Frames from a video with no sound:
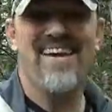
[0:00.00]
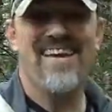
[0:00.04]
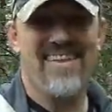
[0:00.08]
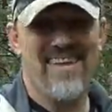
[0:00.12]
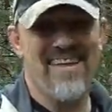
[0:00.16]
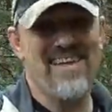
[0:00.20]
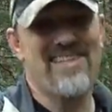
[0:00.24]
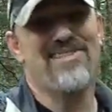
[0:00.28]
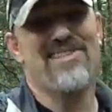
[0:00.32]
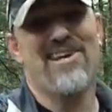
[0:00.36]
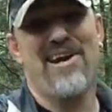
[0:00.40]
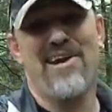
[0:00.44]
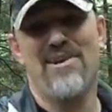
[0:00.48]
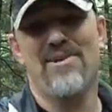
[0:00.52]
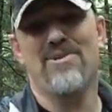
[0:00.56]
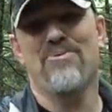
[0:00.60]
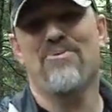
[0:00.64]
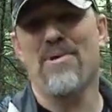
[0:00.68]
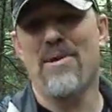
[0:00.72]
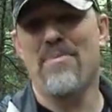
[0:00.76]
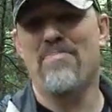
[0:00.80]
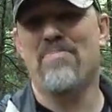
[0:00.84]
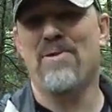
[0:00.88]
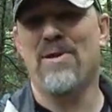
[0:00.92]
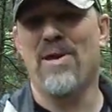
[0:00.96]
they started
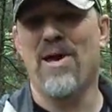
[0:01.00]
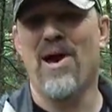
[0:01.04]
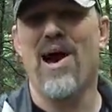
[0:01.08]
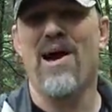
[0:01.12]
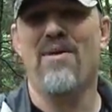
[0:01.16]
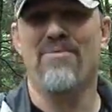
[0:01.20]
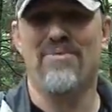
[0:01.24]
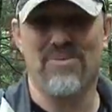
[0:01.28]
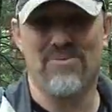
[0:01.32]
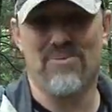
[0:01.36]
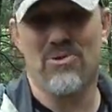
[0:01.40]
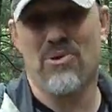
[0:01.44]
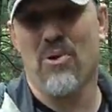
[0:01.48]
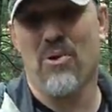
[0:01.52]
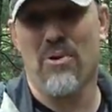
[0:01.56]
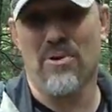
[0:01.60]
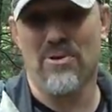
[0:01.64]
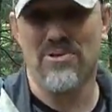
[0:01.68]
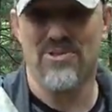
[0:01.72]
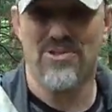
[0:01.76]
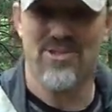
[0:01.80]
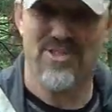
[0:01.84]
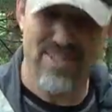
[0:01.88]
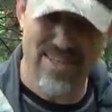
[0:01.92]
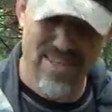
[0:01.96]
ripping off, of
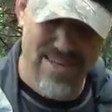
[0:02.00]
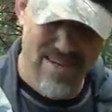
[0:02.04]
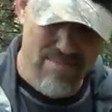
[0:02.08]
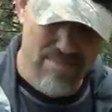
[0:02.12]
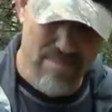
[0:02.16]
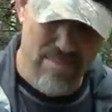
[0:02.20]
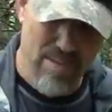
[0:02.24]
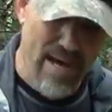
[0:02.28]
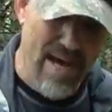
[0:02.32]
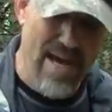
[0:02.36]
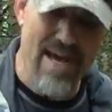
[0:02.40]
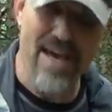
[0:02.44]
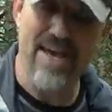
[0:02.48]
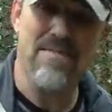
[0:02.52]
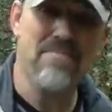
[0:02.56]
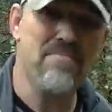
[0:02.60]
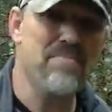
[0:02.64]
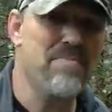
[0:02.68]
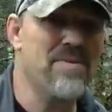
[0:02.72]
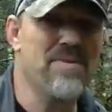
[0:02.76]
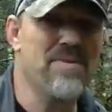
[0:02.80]
course. But